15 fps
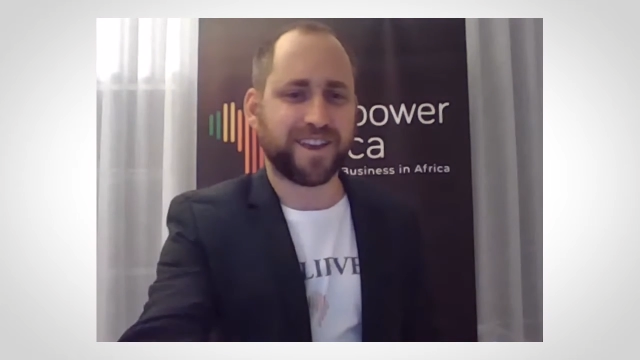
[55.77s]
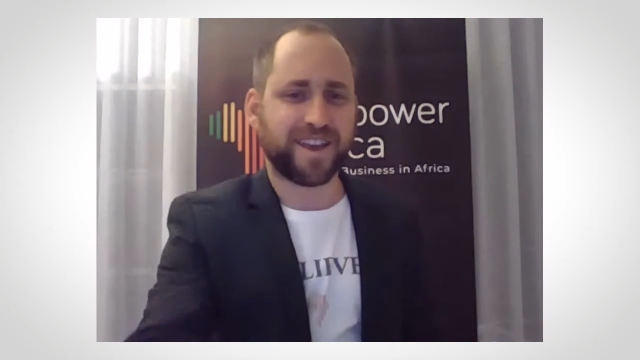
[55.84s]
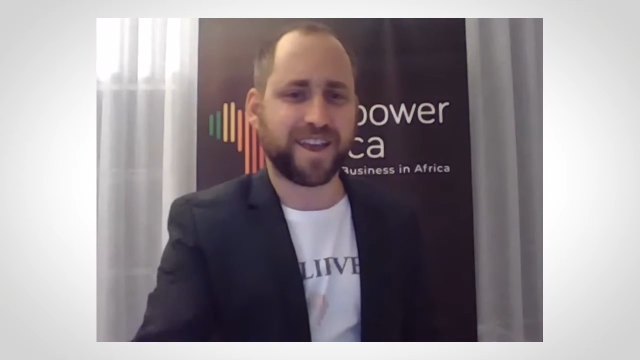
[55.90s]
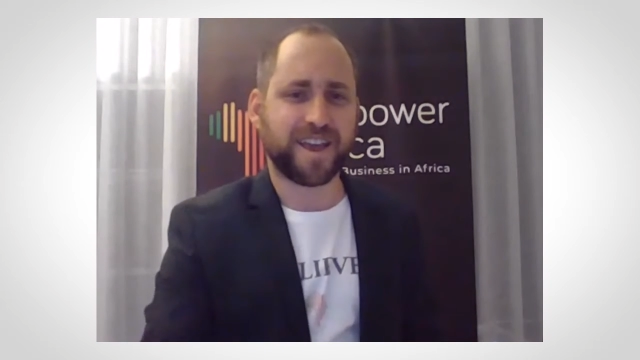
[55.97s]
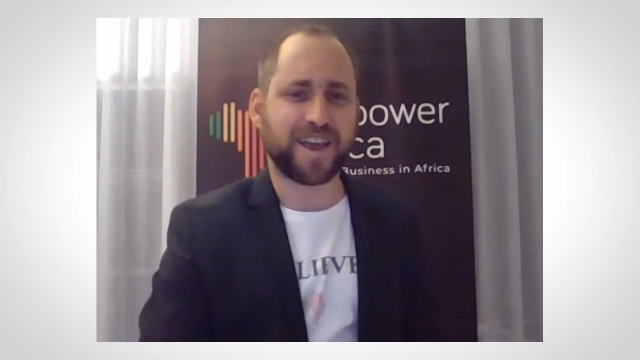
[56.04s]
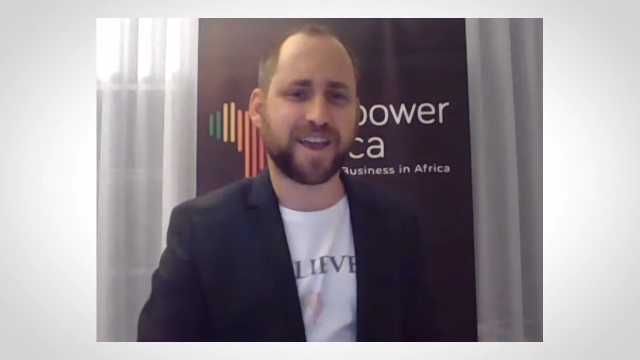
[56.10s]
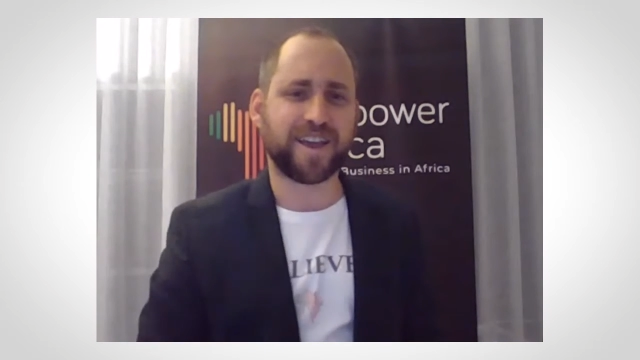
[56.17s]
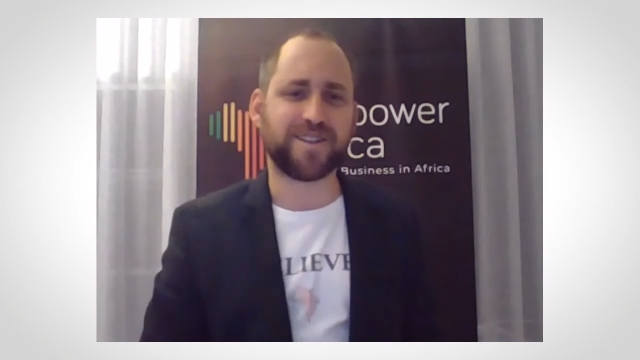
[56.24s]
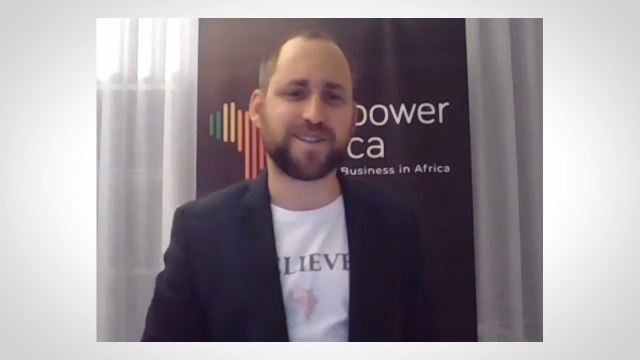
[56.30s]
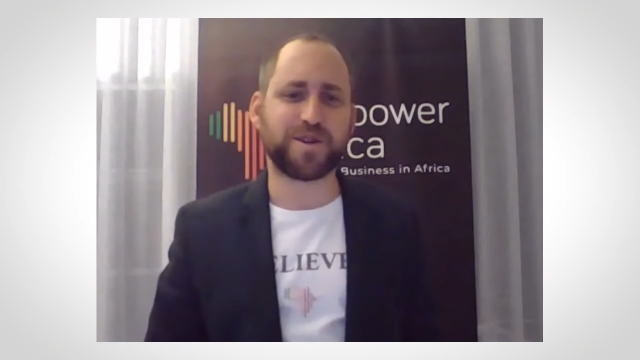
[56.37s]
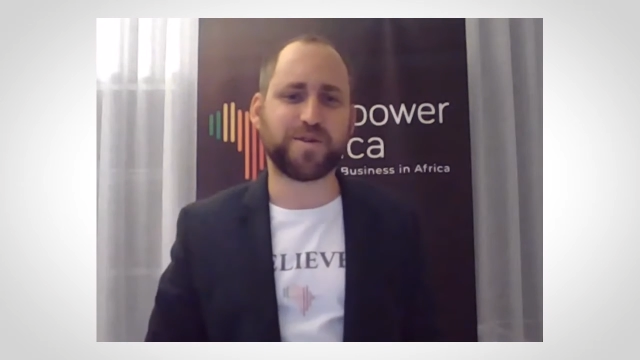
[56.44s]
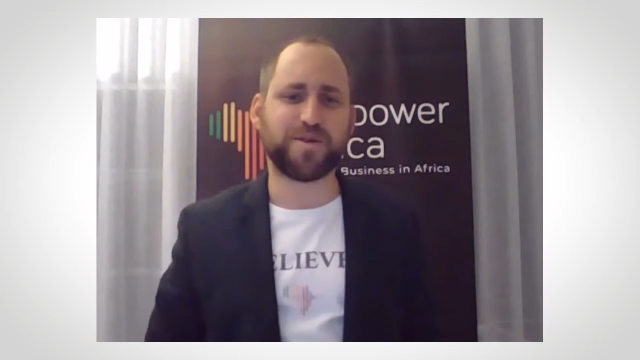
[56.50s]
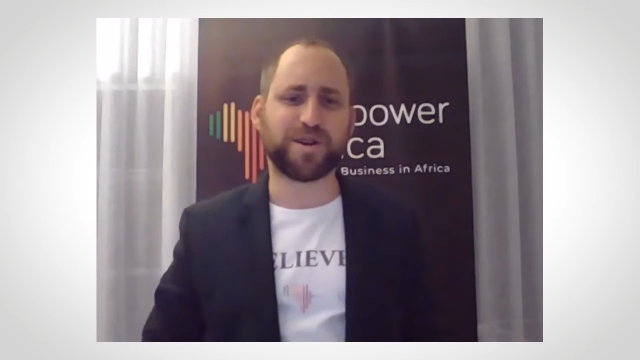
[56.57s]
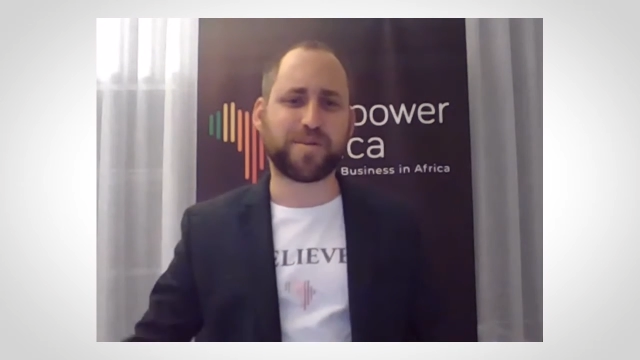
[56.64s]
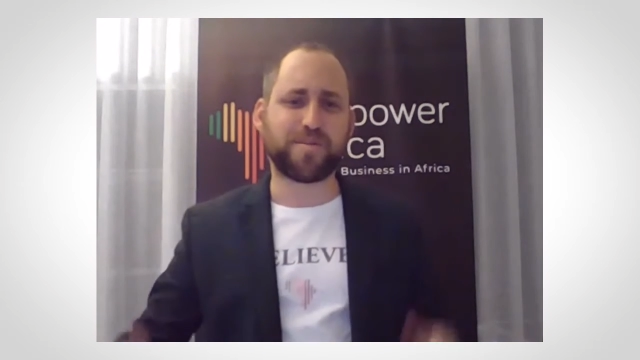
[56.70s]
And
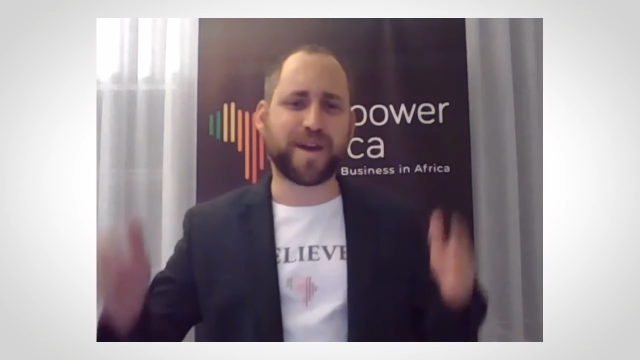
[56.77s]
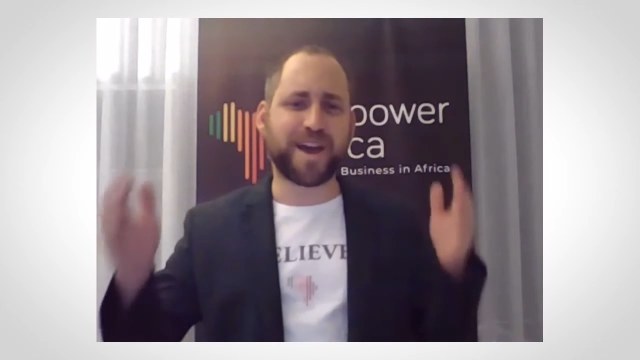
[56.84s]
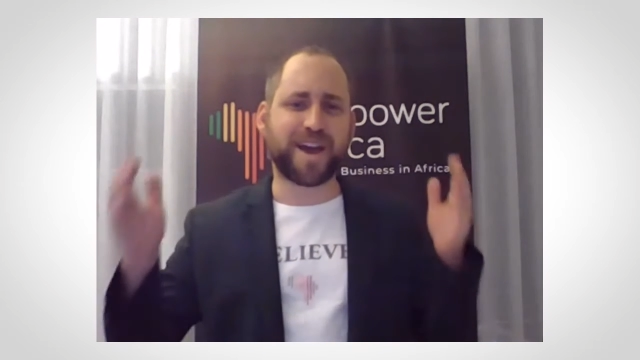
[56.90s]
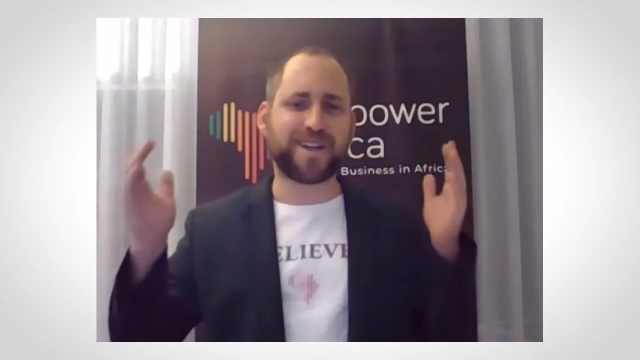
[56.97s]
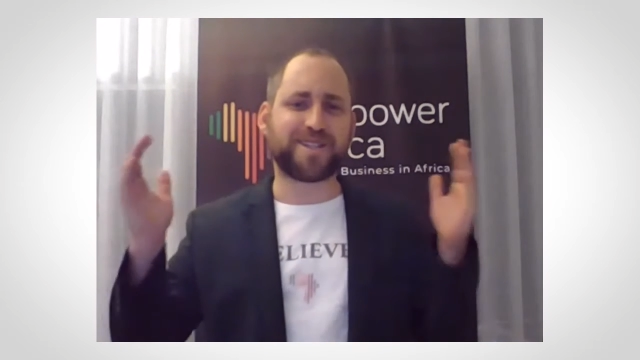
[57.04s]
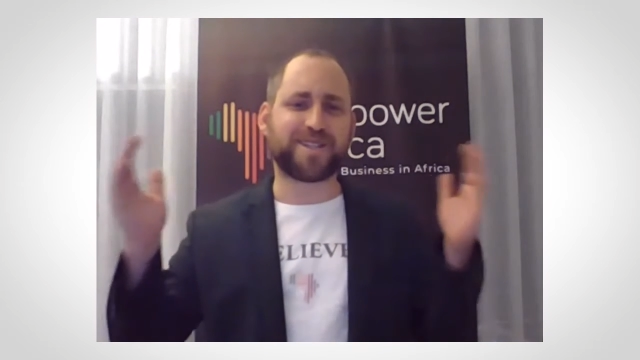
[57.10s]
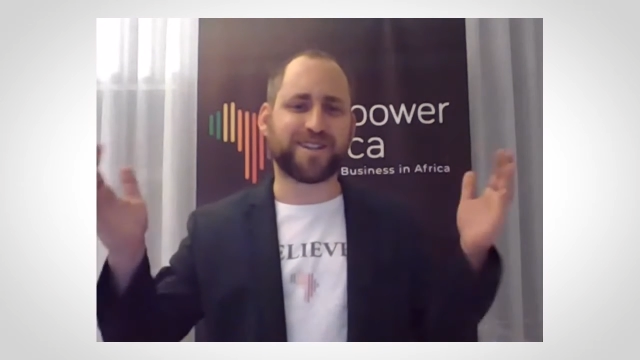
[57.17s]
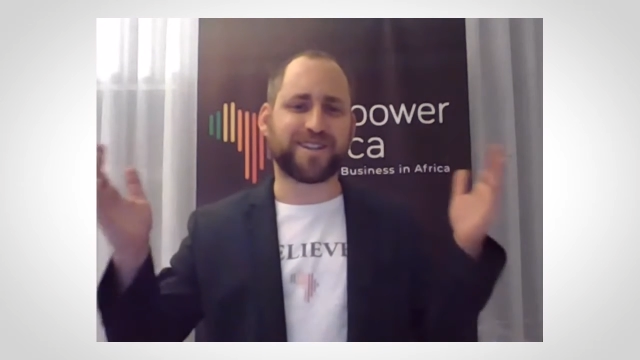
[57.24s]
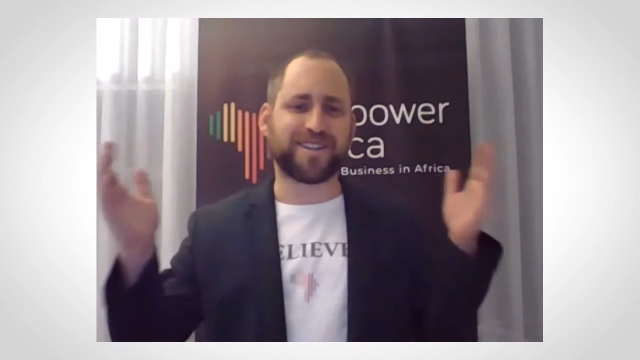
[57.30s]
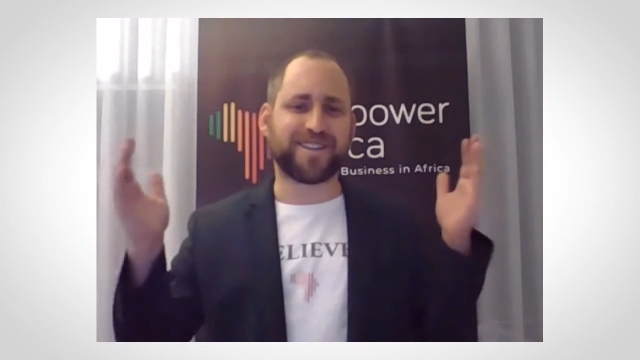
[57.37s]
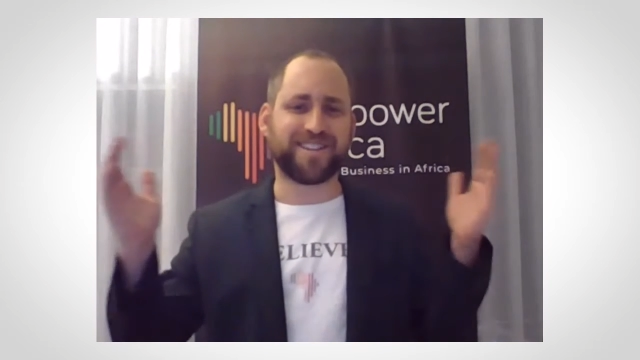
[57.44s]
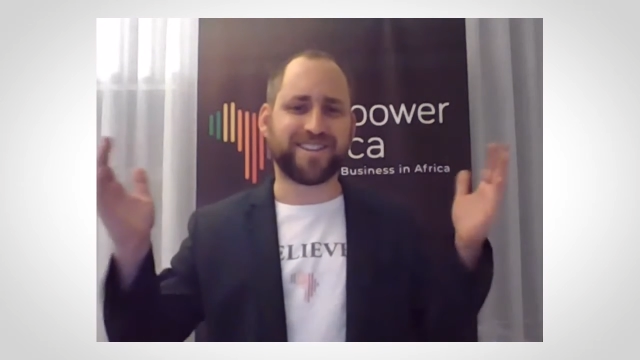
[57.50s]
who would imagine